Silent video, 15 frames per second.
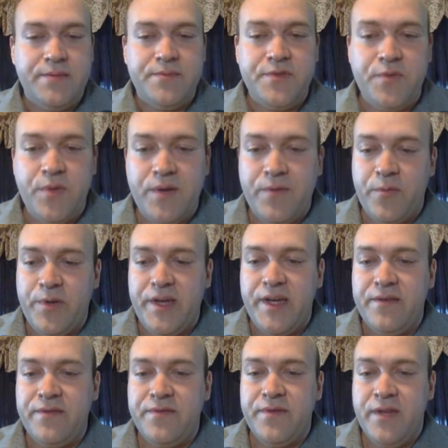So wherever we
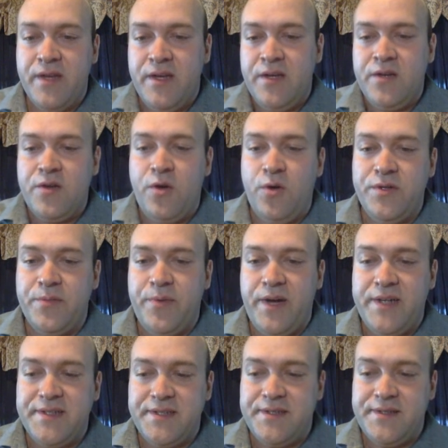have coal
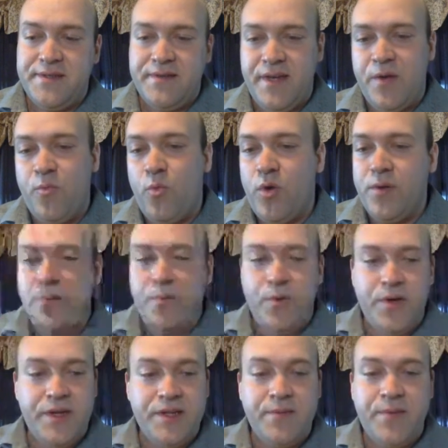deposits, at one
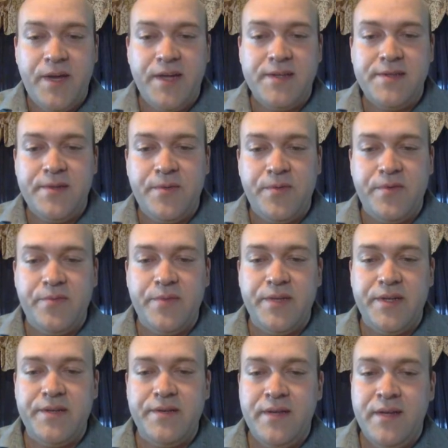point in the past, there would have
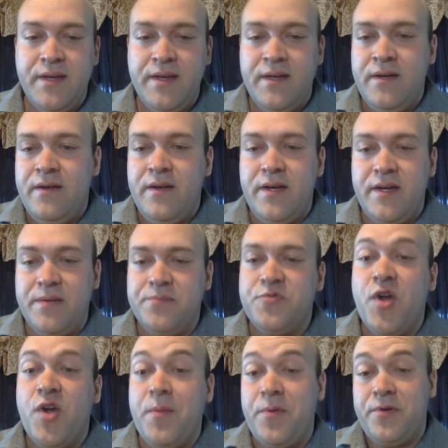been
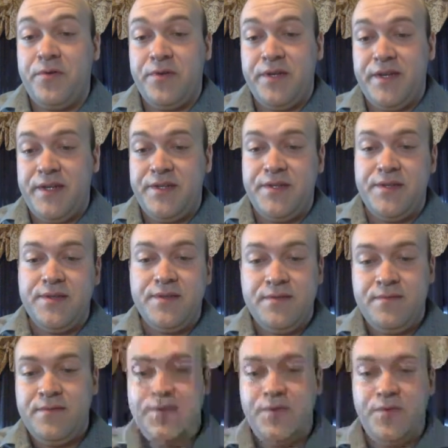tropical conditions
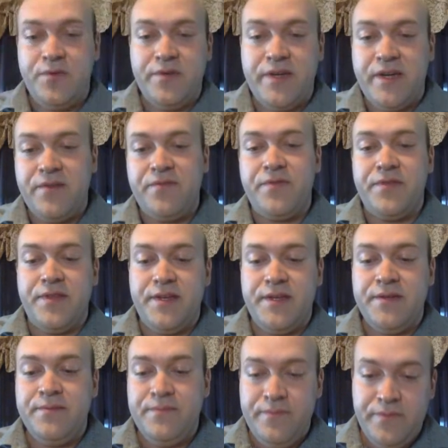to allow for
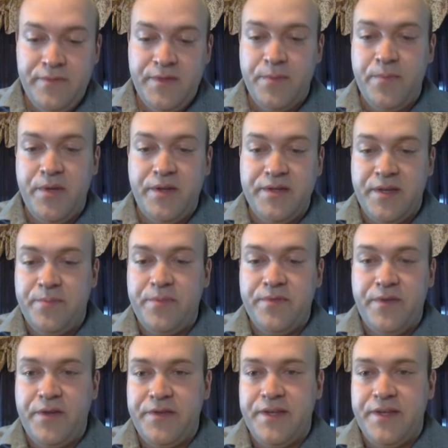the buildup of all